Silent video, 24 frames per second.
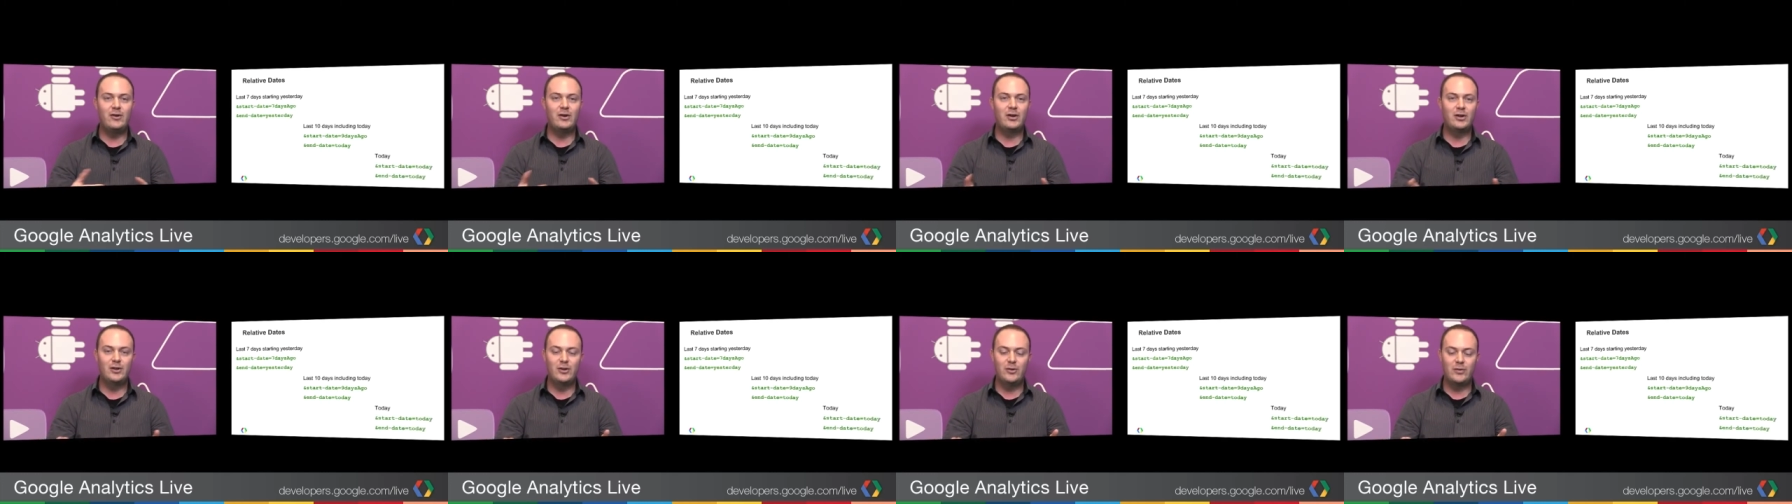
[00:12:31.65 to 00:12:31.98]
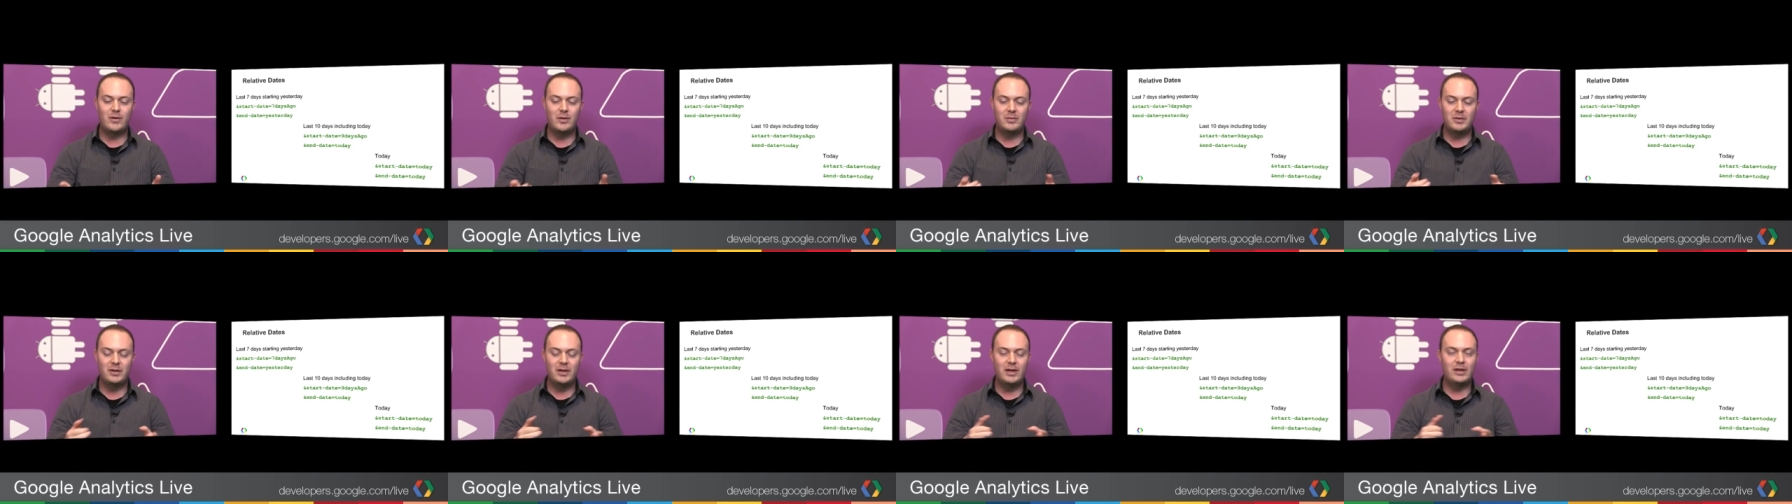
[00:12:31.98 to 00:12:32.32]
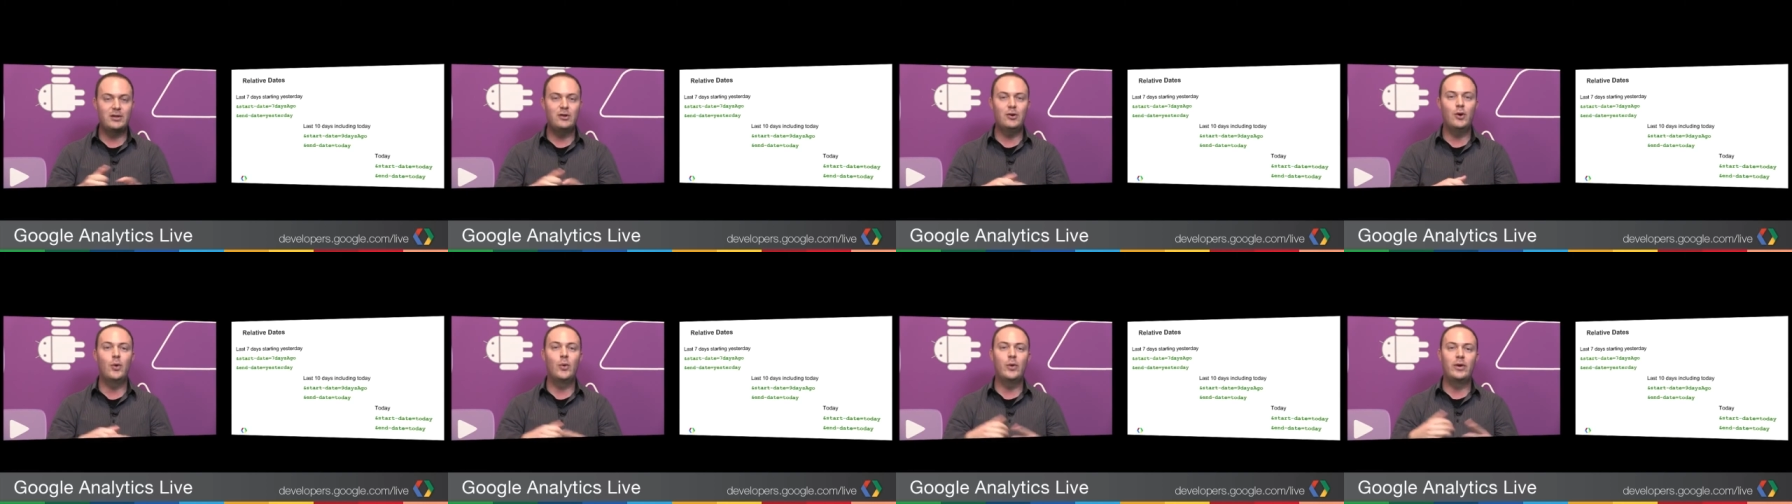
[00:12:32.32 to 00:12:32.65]
you can do something
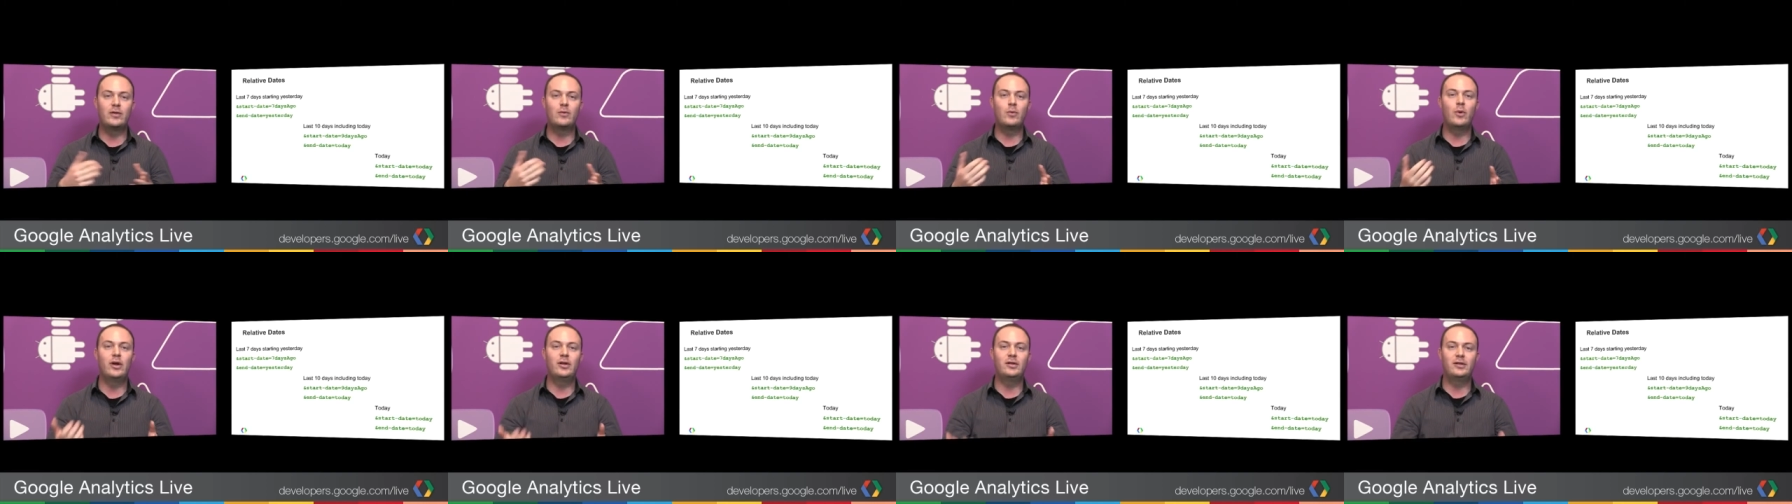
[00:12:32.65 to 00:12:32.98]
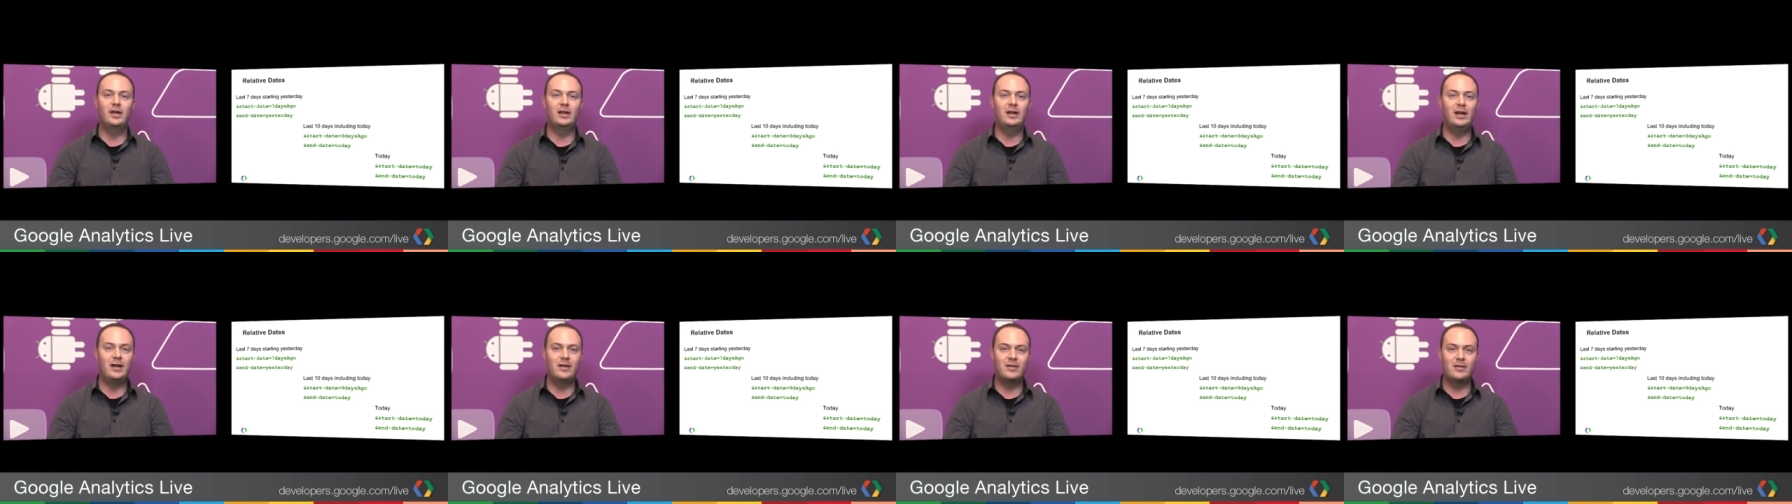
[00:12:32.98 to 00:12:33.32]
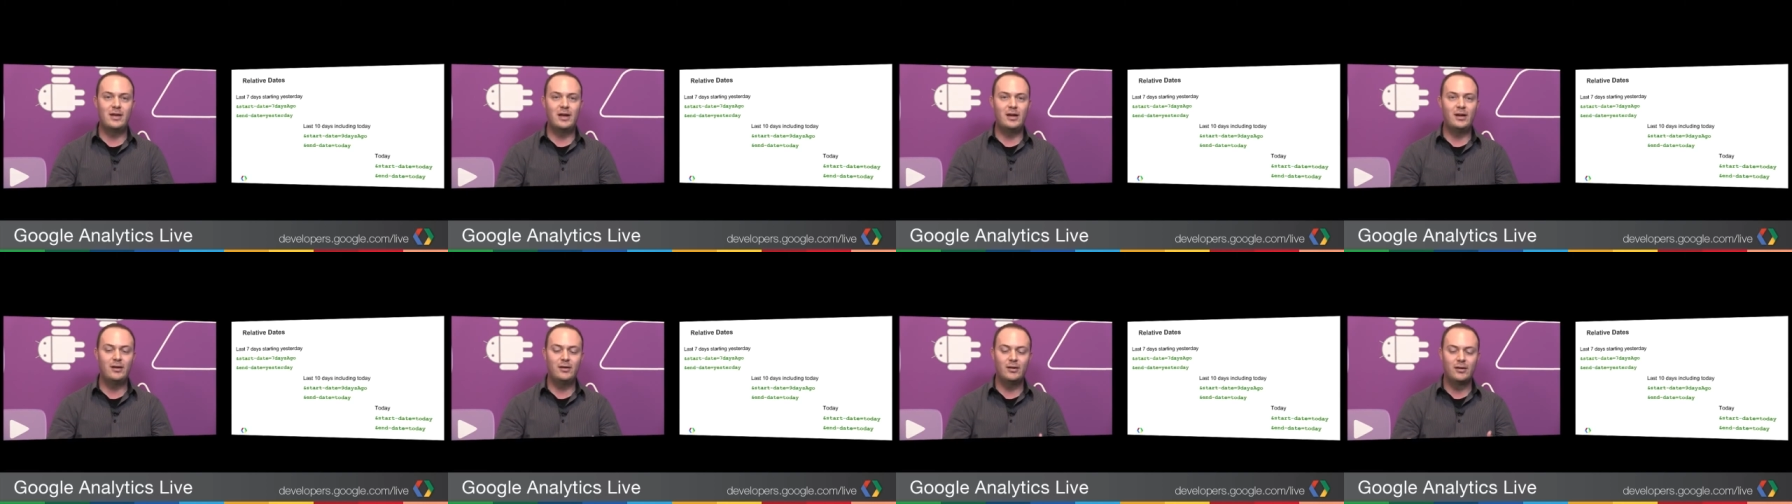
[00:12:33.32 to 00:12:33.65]
like you always want today's
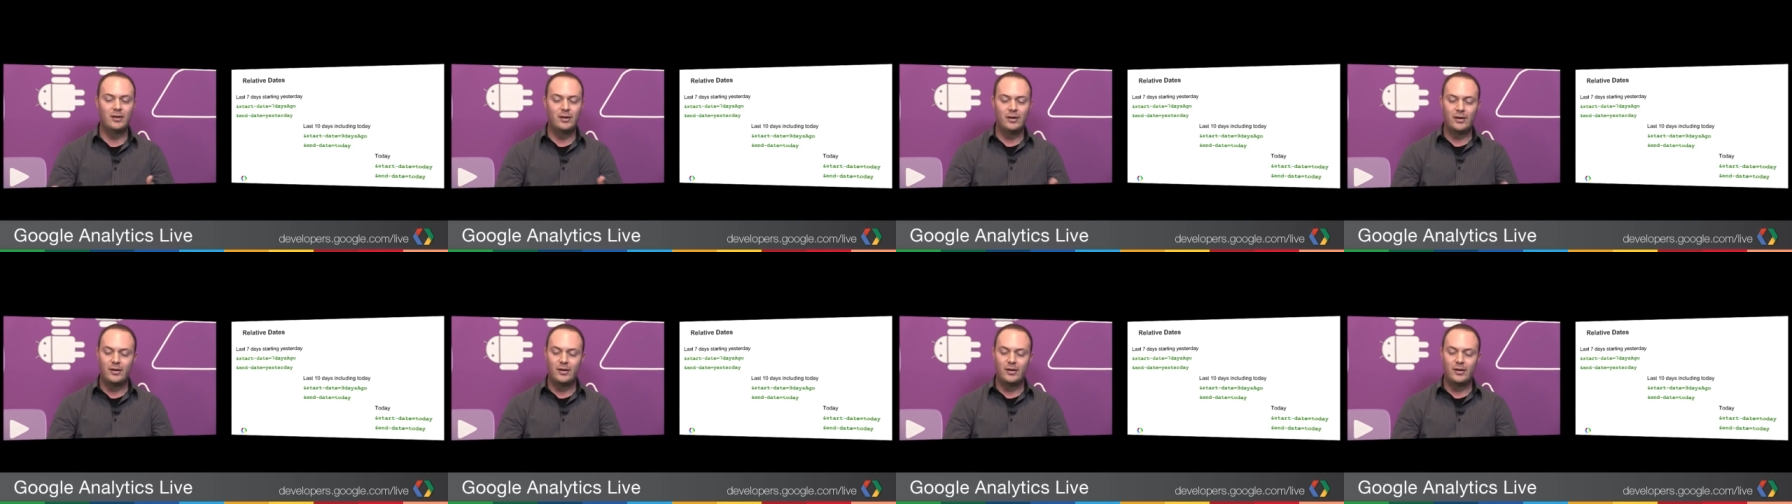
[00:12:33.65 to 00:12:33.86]
data.